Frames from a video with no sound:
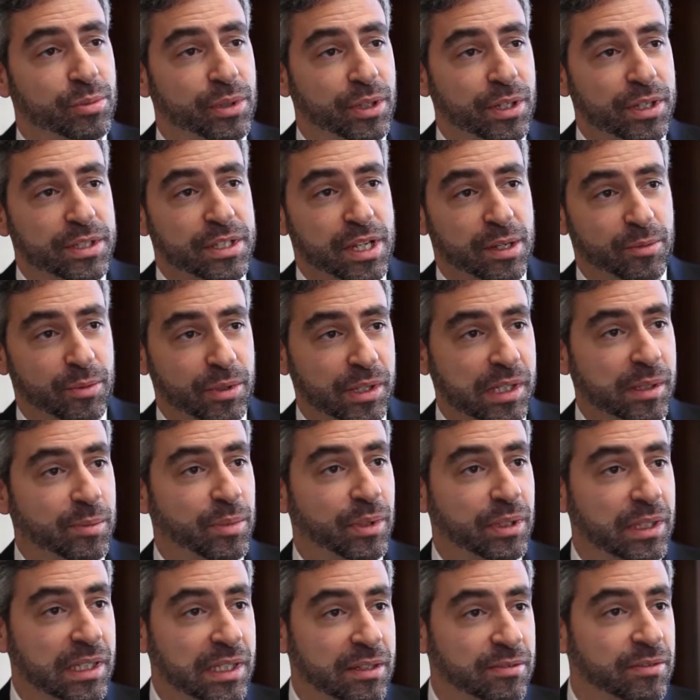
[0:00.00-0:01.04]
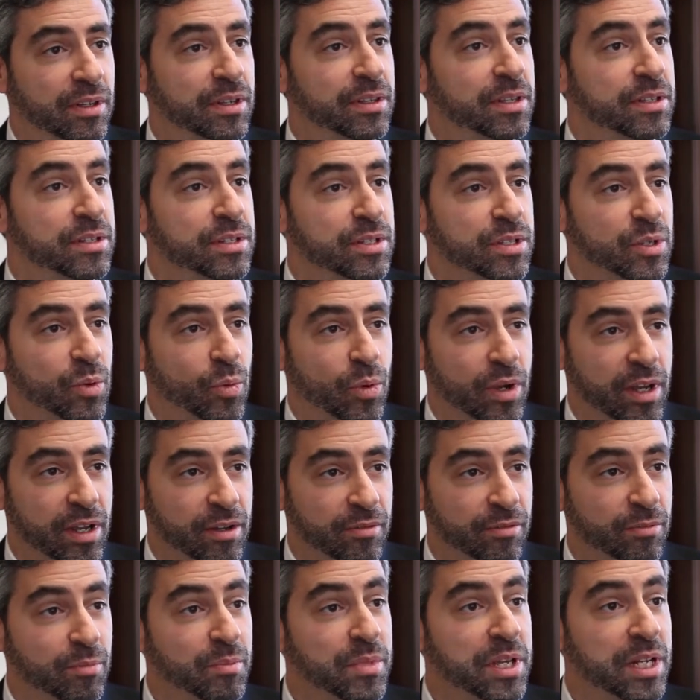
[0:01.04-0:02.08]
because I really believe that this is a way
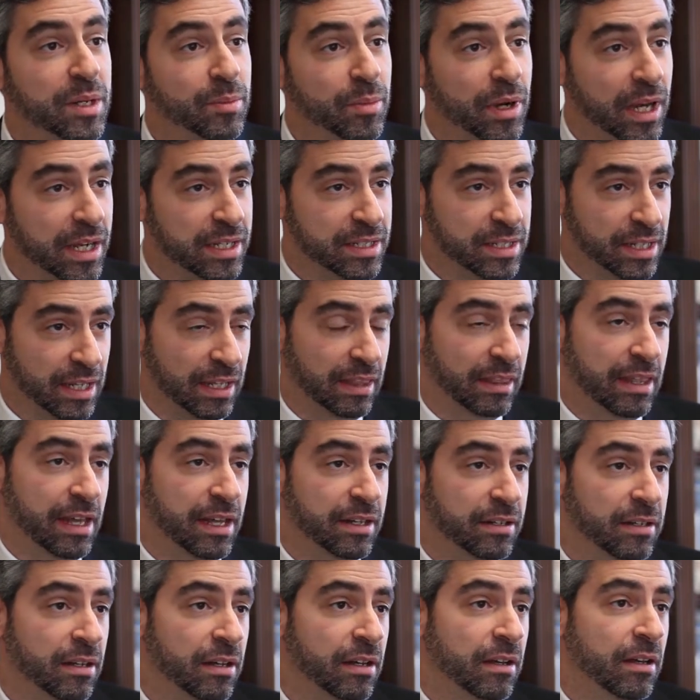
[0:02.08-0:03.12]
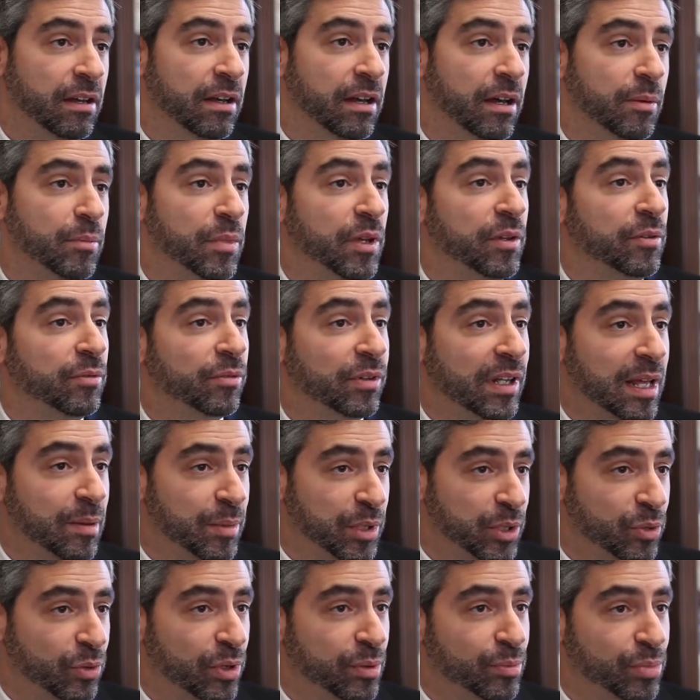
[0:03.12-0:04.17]
of minimizing that
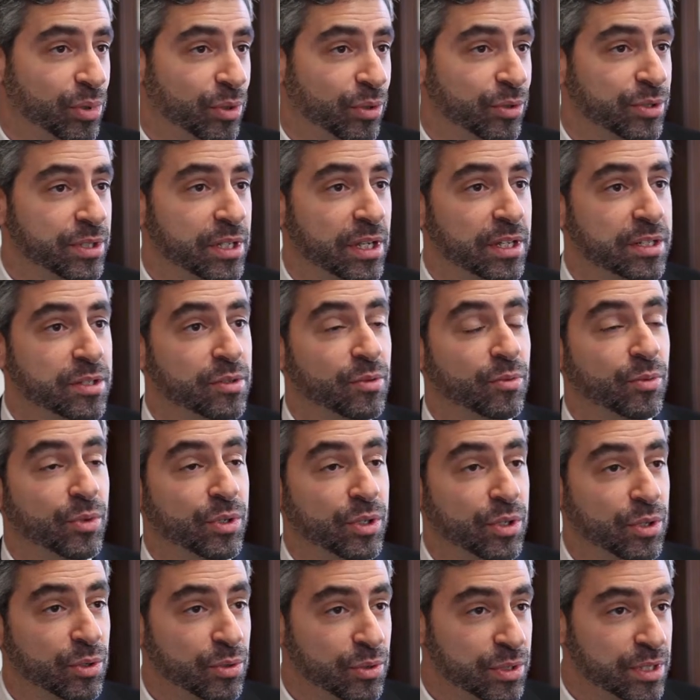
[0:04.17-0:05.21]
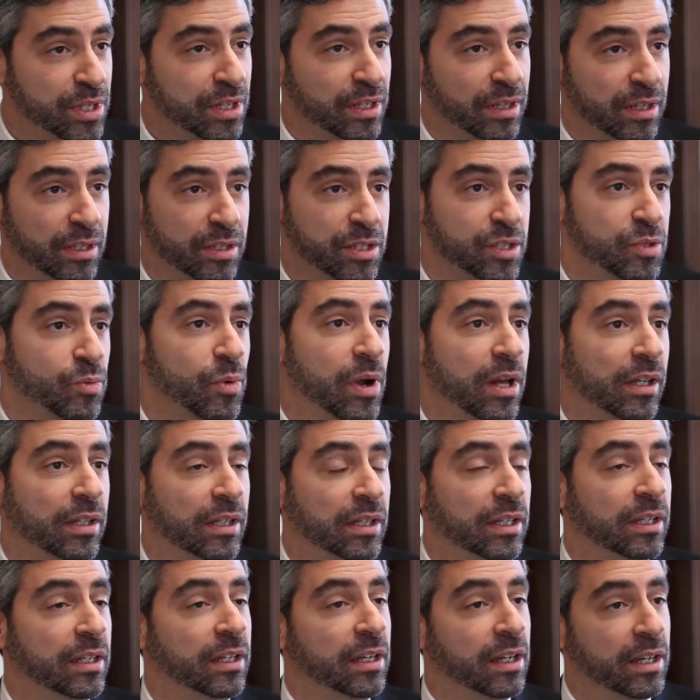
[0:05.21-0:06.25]
inflammatory process, reducing the
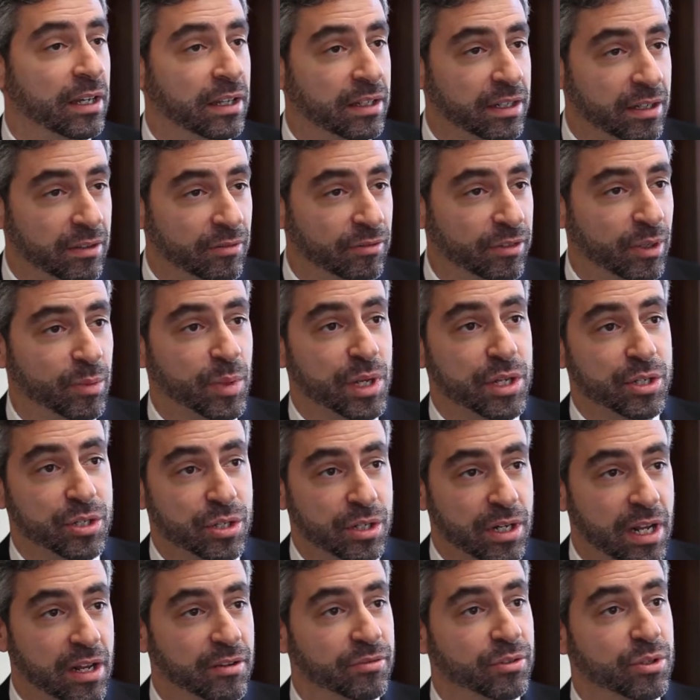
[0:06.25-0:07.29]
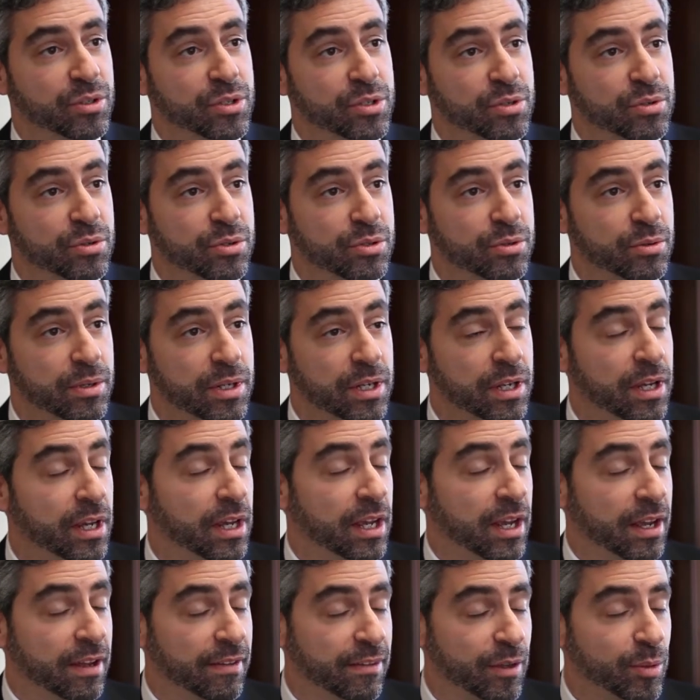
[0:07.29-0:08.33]
swelling and inflammation after surgery,
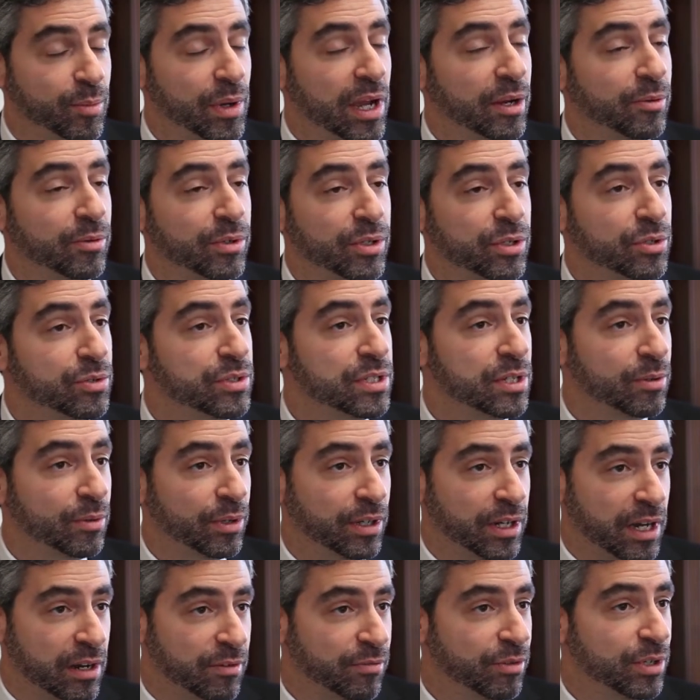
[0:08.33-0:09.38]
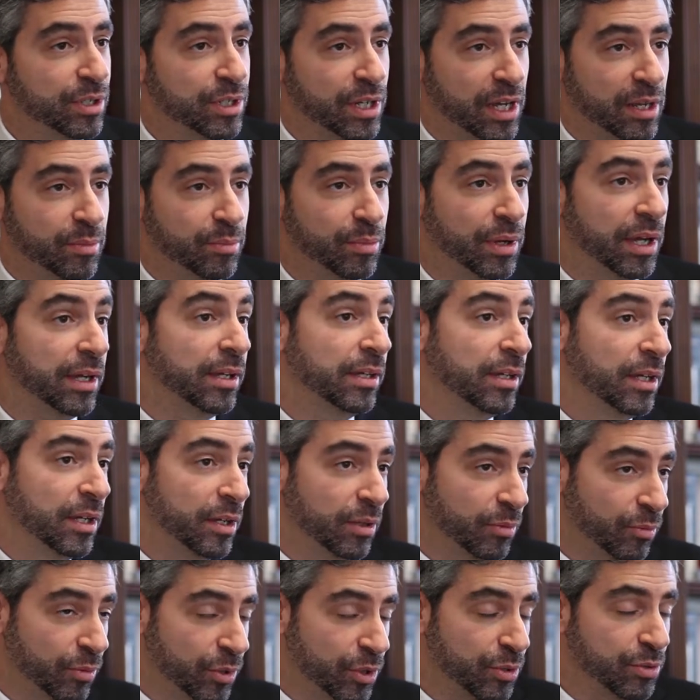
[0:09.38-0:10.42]
and thereby reducing recovery time by
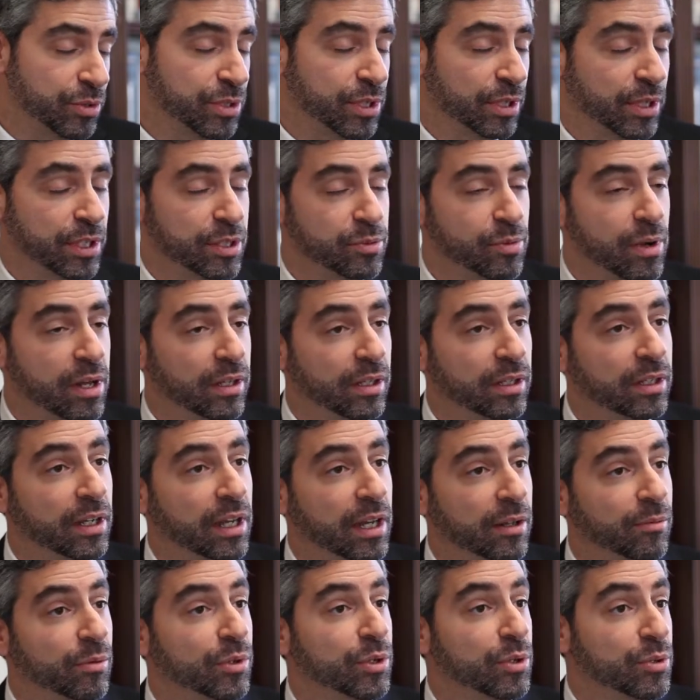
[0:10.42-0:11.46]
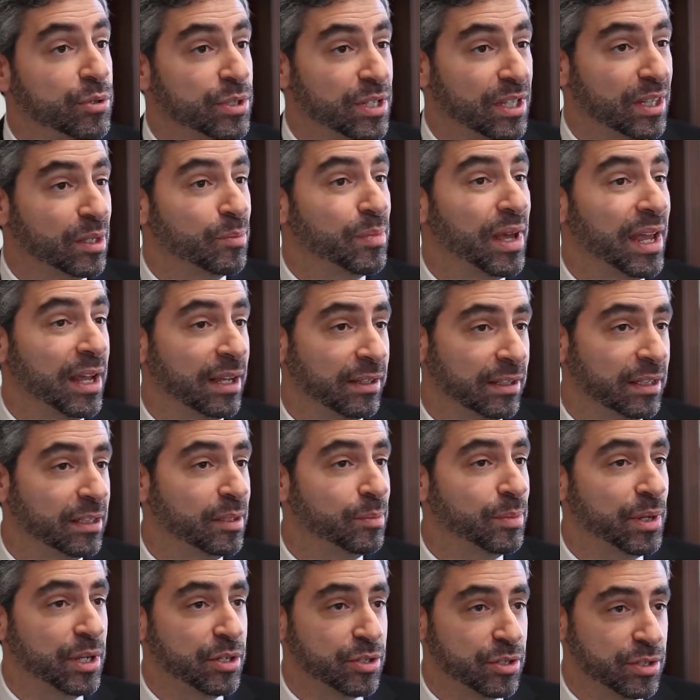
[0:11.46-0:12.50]
reducing the swelling and reducing the pain that the
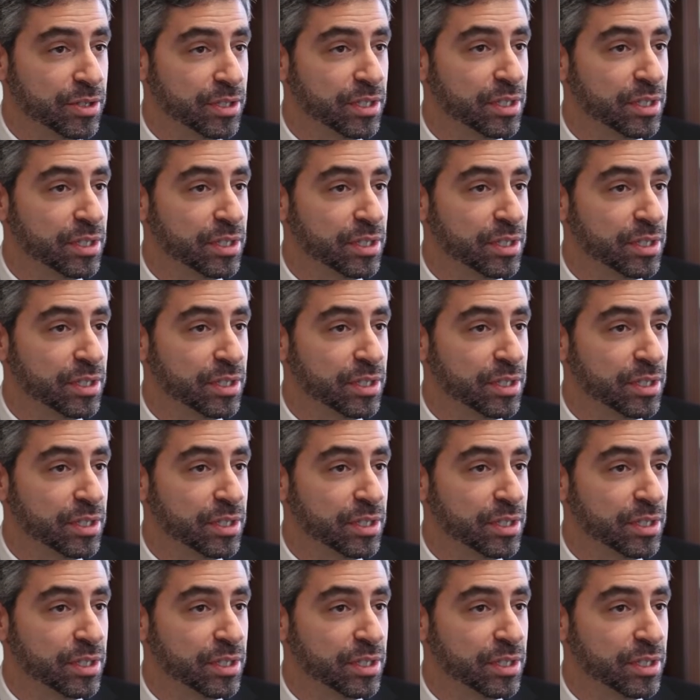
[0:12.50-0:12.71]
patients